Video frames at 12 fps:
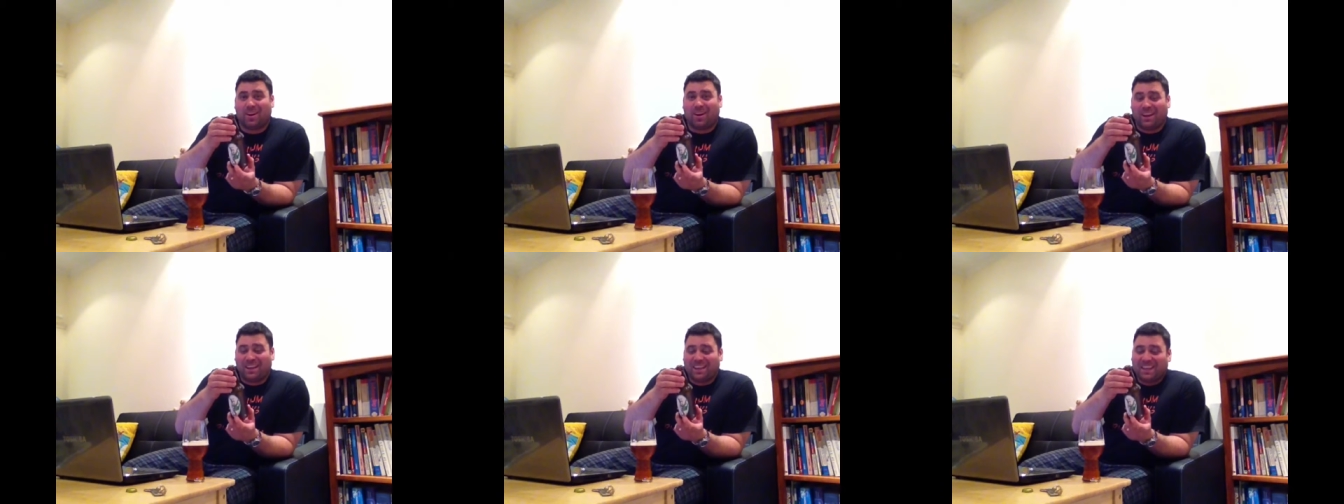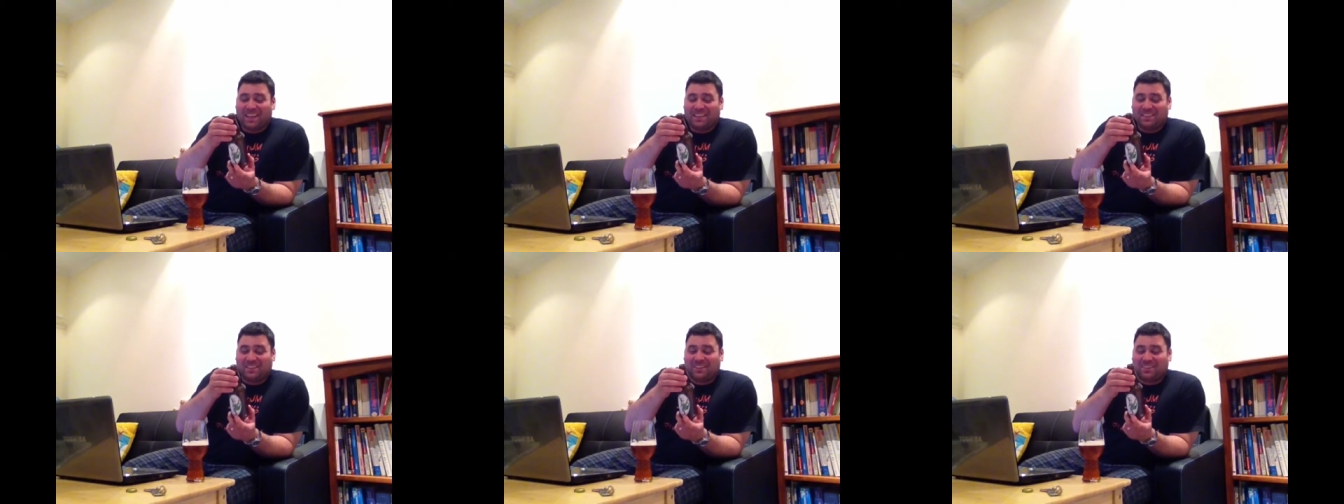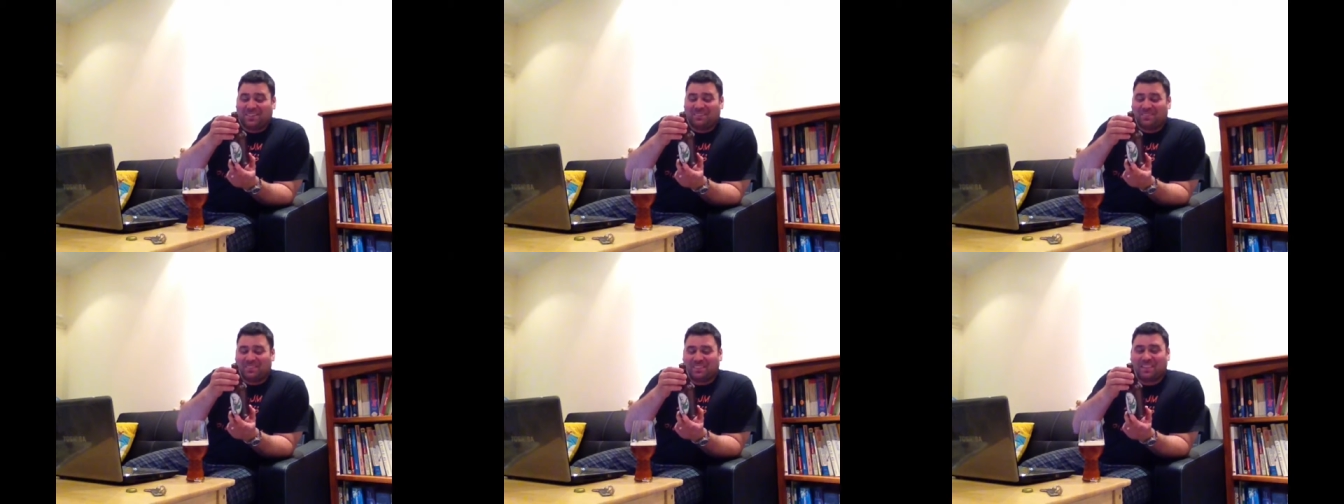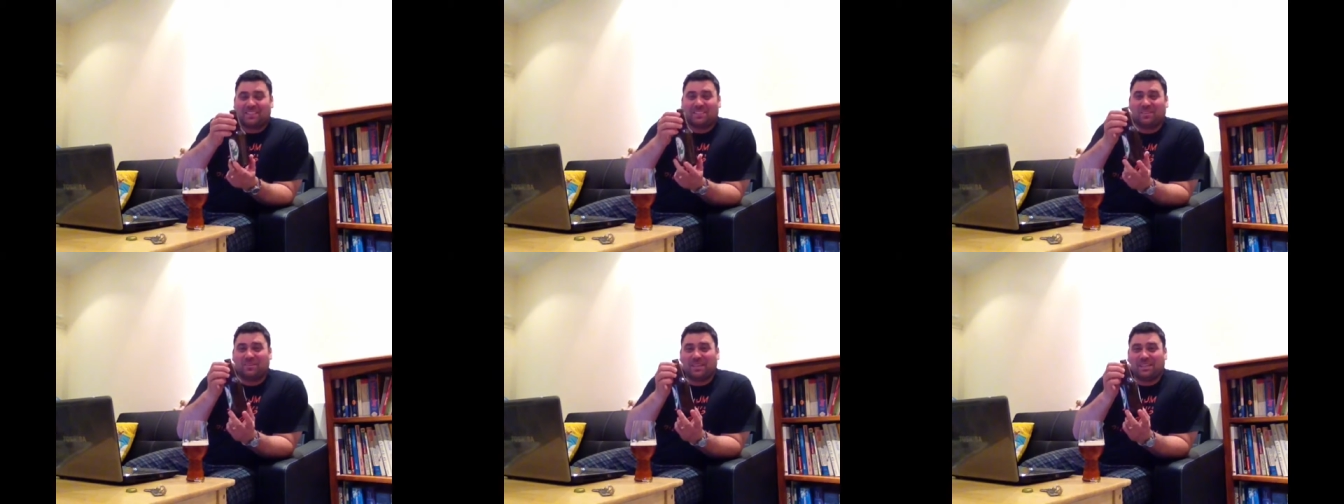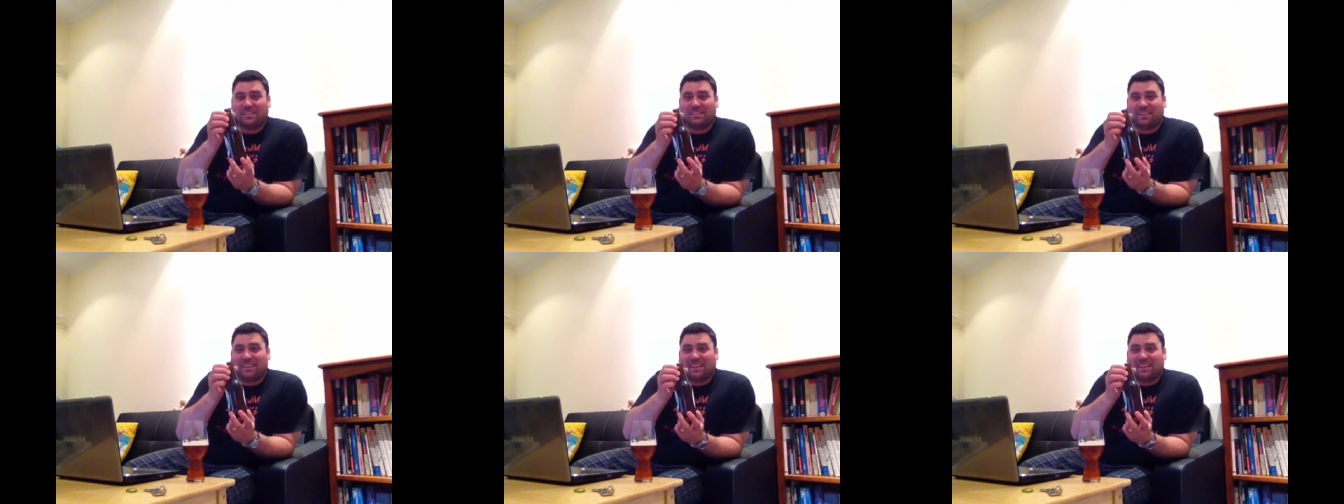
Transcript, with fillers: I 076 US.